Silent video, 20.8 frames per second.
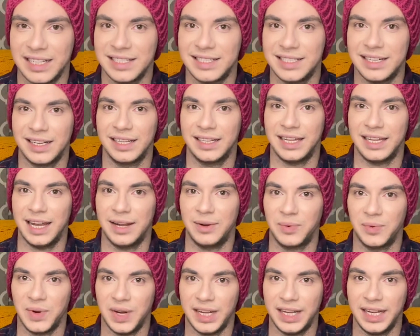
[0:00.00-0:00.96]
stuck in that
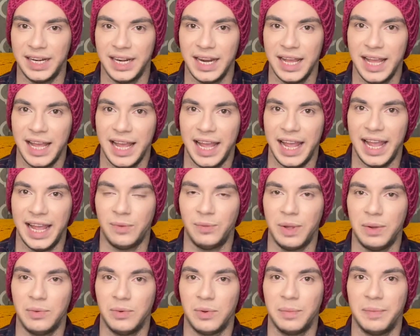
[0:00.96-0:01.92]
rut and we
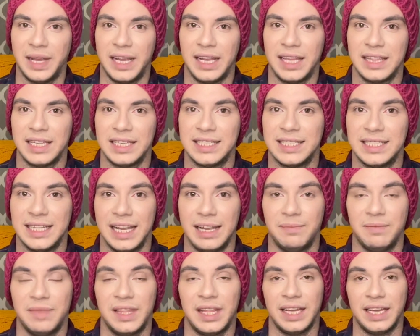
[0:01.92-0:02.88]
will make the
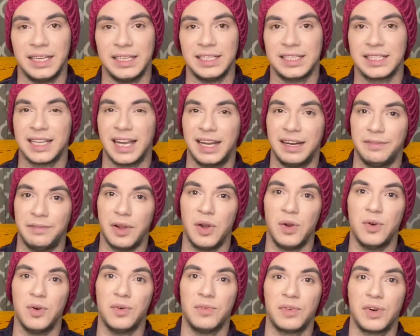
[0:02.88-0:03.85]
same things kind of
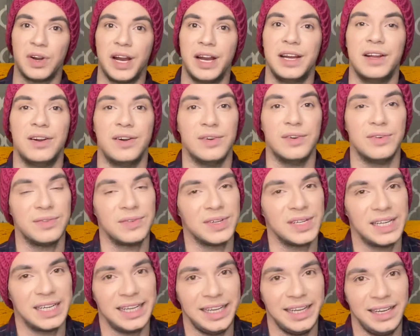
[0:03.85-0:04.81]
over and over
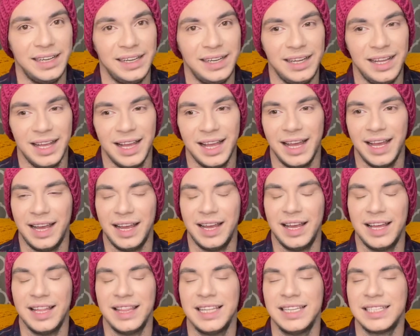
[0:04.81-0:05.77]
again.
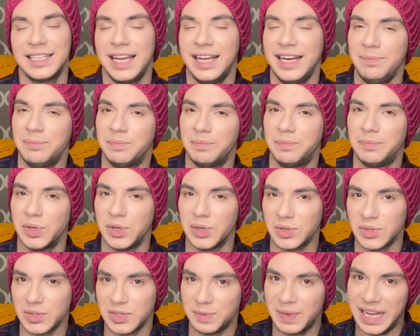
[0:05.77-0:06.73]
Uh, this kind of
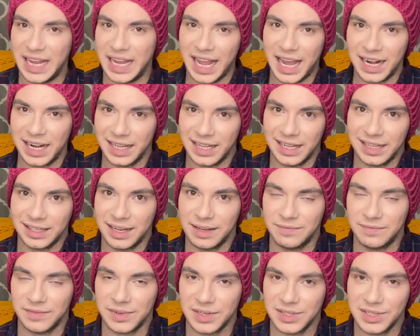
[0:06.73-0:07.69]
pulls me out of that
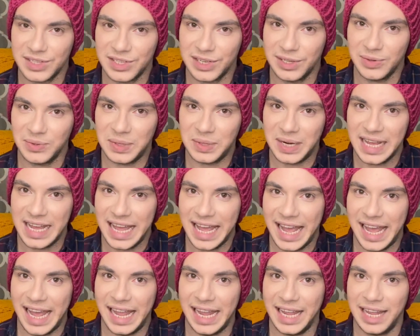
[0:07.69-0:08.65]
comfort zone
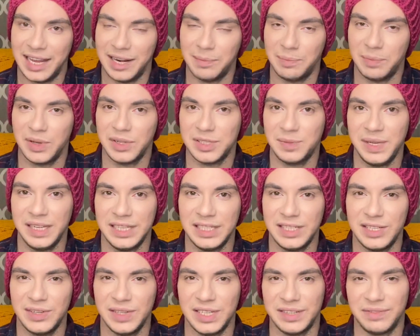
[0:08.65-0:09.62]
and puts me
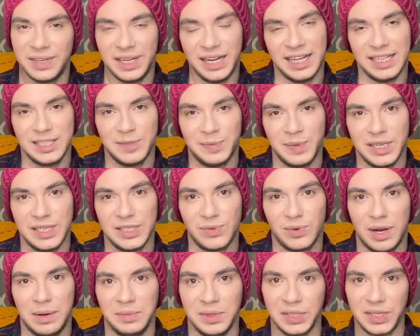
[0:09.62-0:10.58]
into a different headspace where
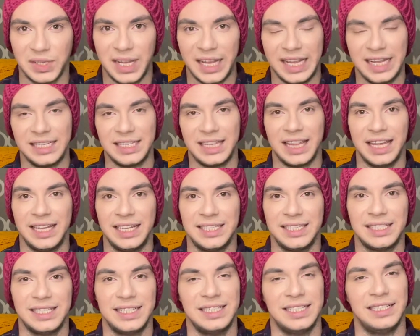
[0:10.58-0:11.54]
I'm looking at
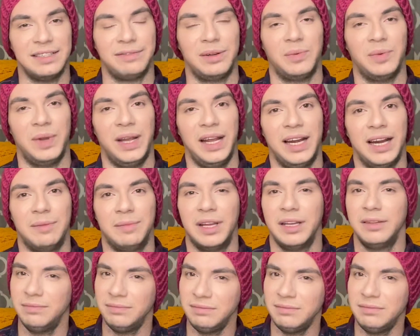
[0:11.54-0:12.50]
things in a different way and I'm like,
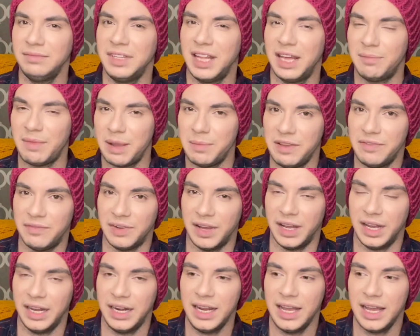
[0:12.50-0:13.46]
hmm, that might be
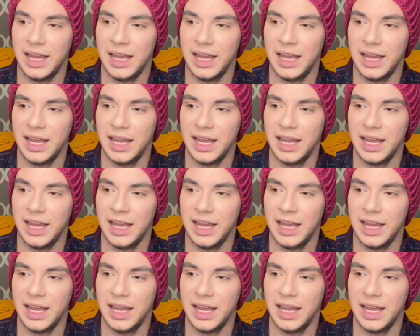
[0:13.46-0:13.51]
fun.